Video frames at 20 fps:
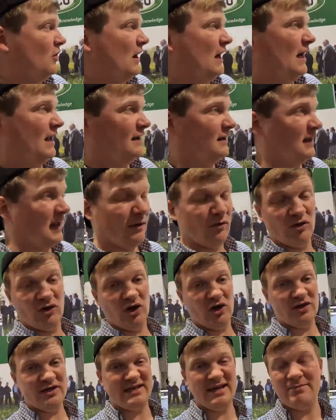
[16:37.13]
and get one
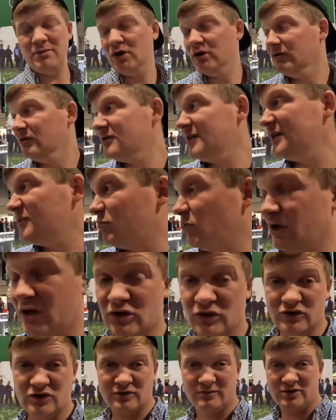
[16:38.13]
on demo, so that's pretty
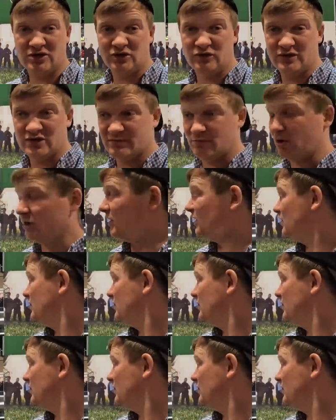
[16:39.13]
cool, something to do in spring.